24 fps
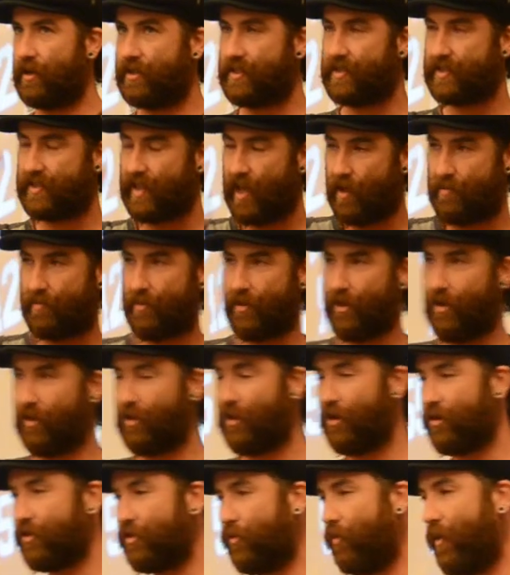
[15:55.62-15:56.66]
a step
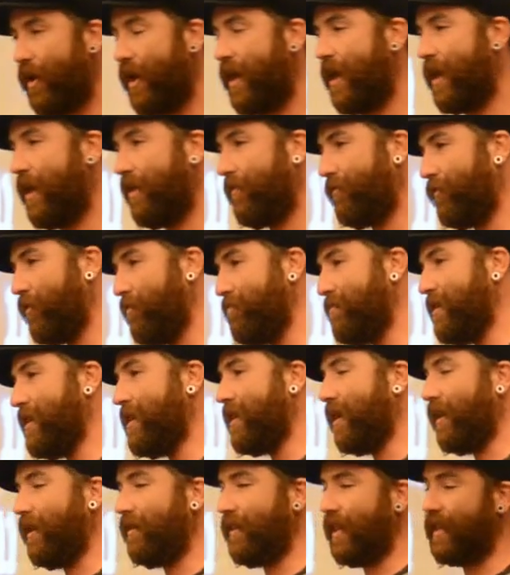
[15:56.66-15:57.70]
along the way from me
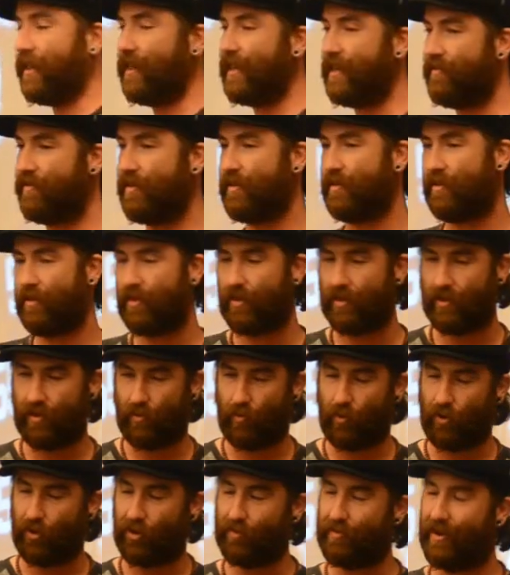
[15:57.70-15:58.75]
kind of like leaving the
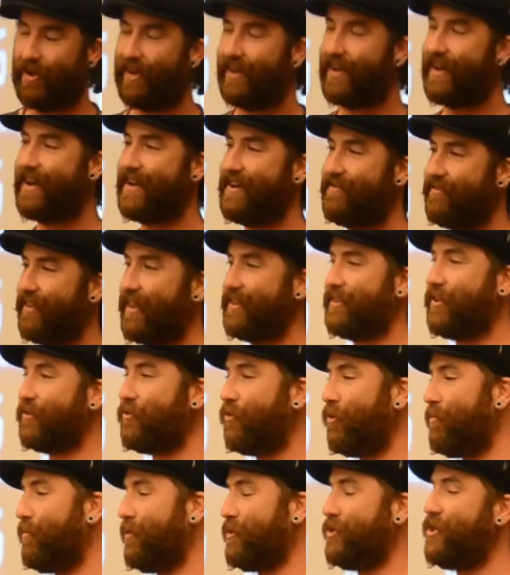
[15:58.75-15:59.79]
world behind of like the
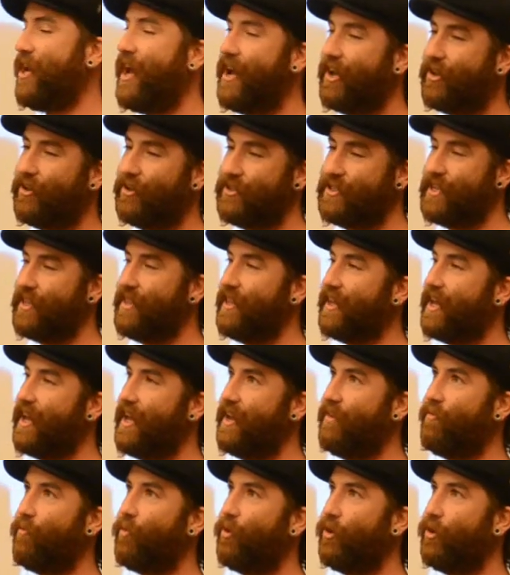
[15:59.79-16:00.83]
corporate shackles and the kind of